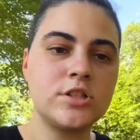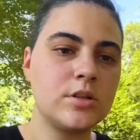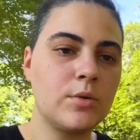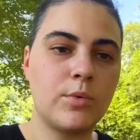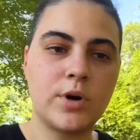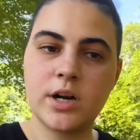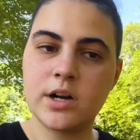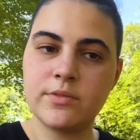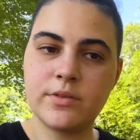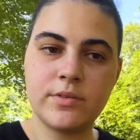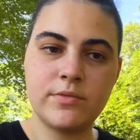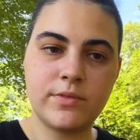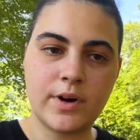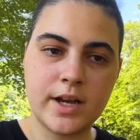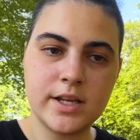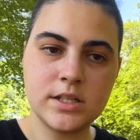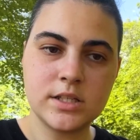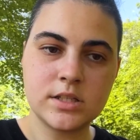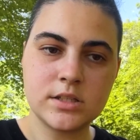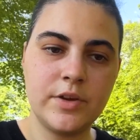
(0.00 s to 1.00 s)
a word of
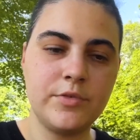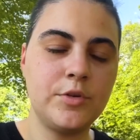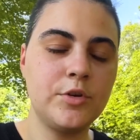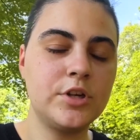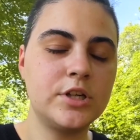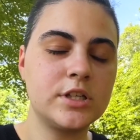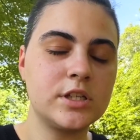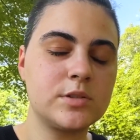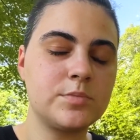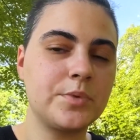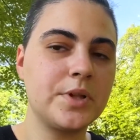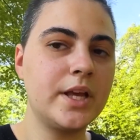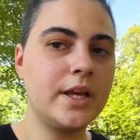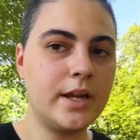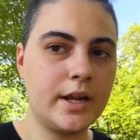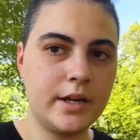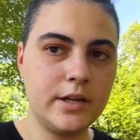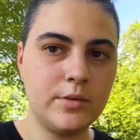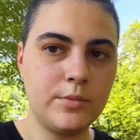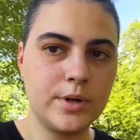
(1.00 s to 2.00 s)
advice, if you can display it
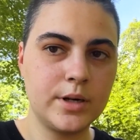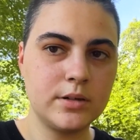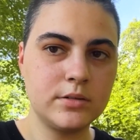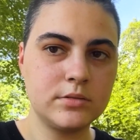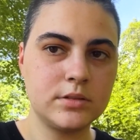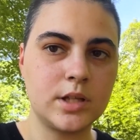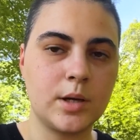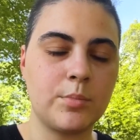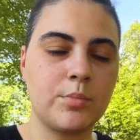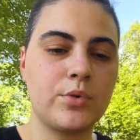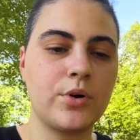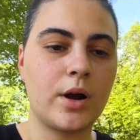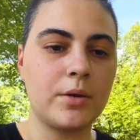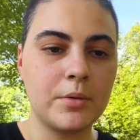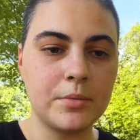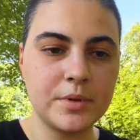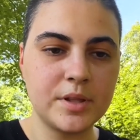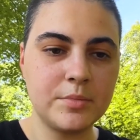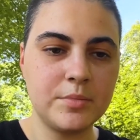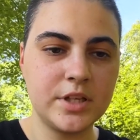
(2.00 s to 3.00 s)
anywhere, that
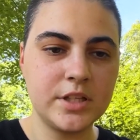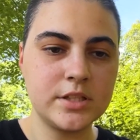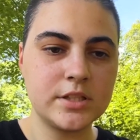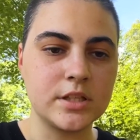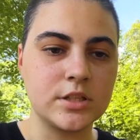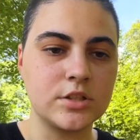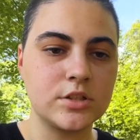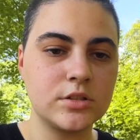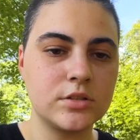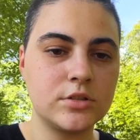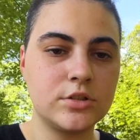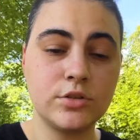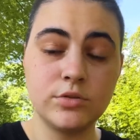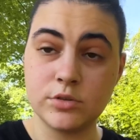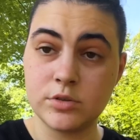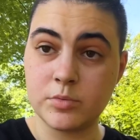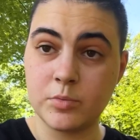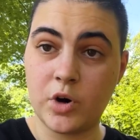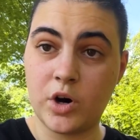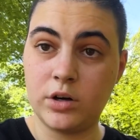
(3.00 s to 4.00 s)
probably means it's too
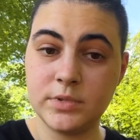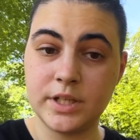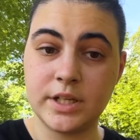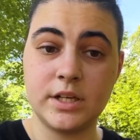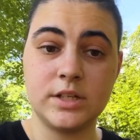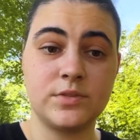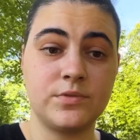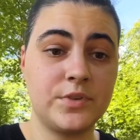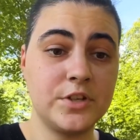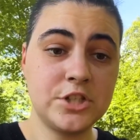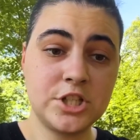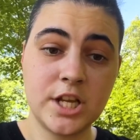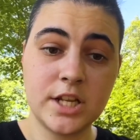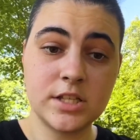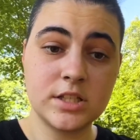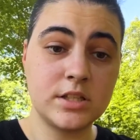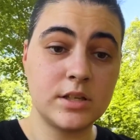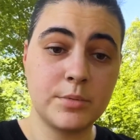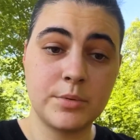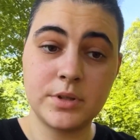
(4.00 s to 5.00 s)
small, because fish
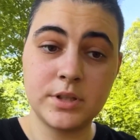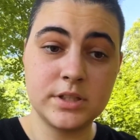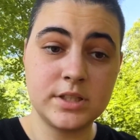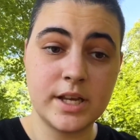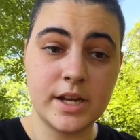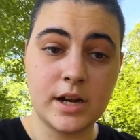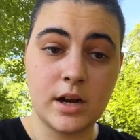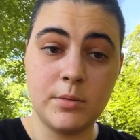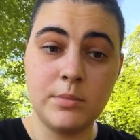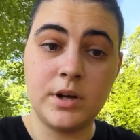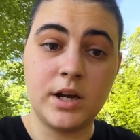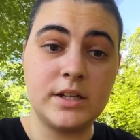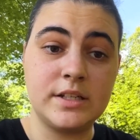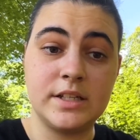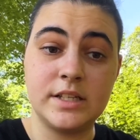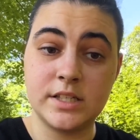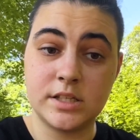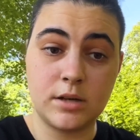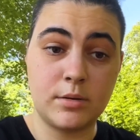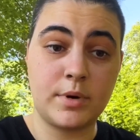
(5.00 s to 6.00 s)
tanks typically take up a
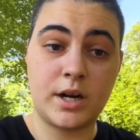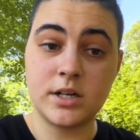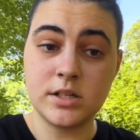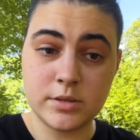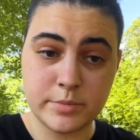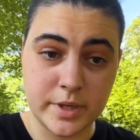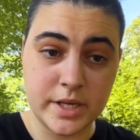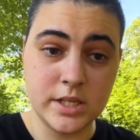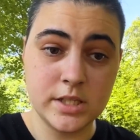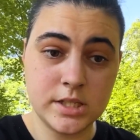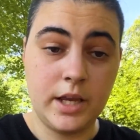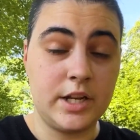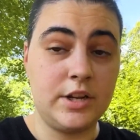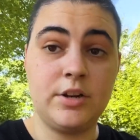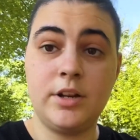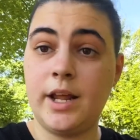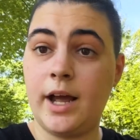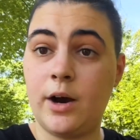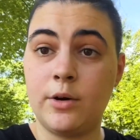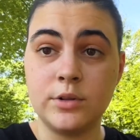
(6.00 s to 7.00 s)
decent amount of space and you
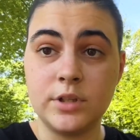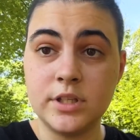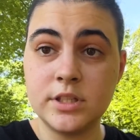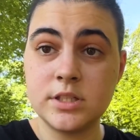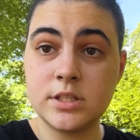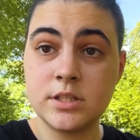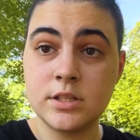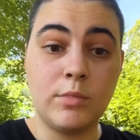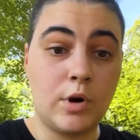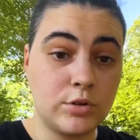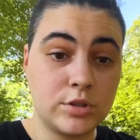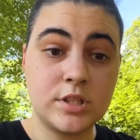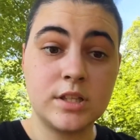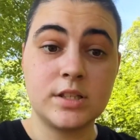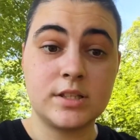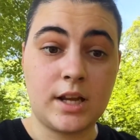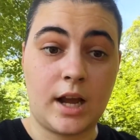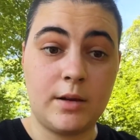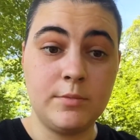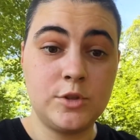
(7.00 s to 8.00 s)
need outlets most of
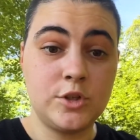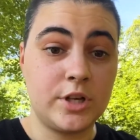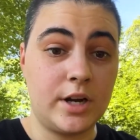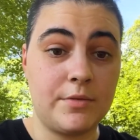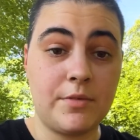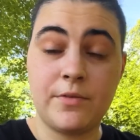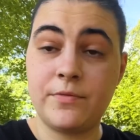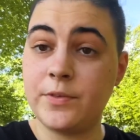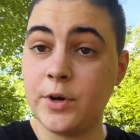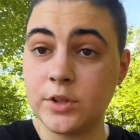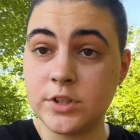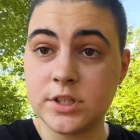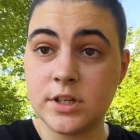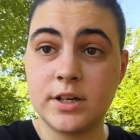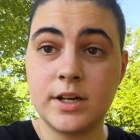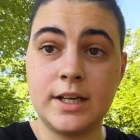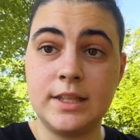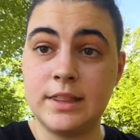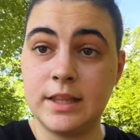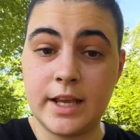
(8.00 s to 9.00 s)
the time so you can have a filter
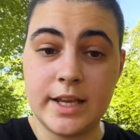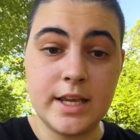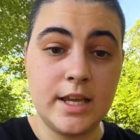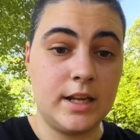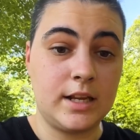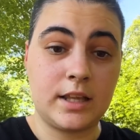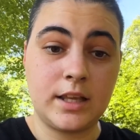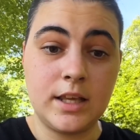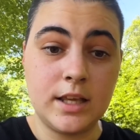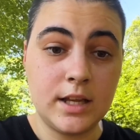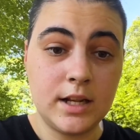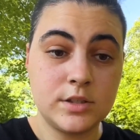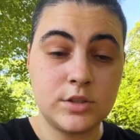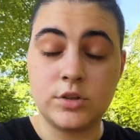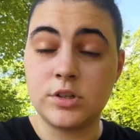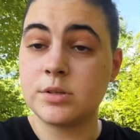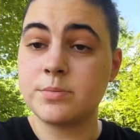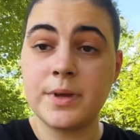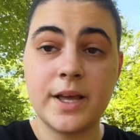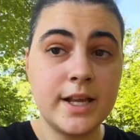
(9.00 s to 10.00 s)
and light and heat. So
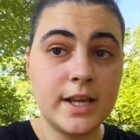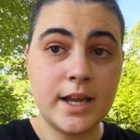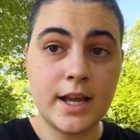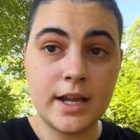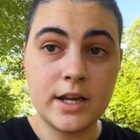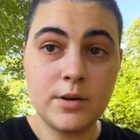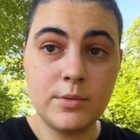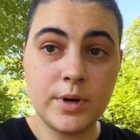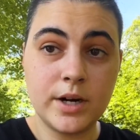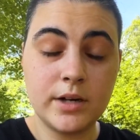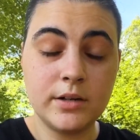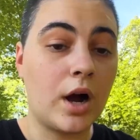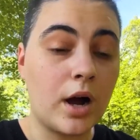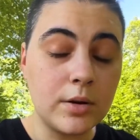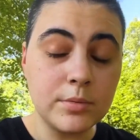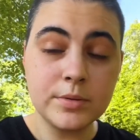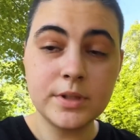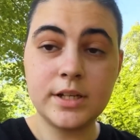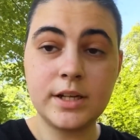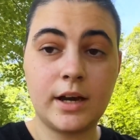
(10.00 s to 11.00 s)
displaying it anywhere,
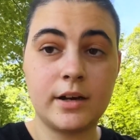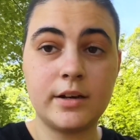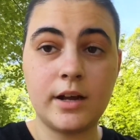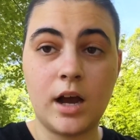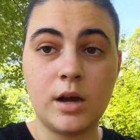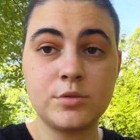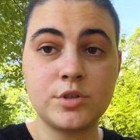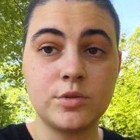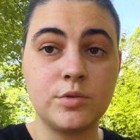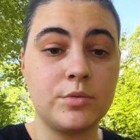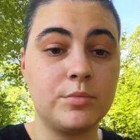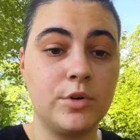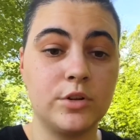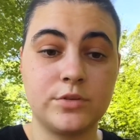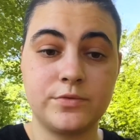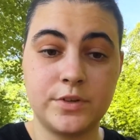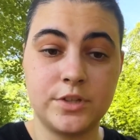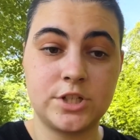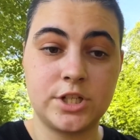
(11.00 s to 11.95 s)
probably not an option with most fish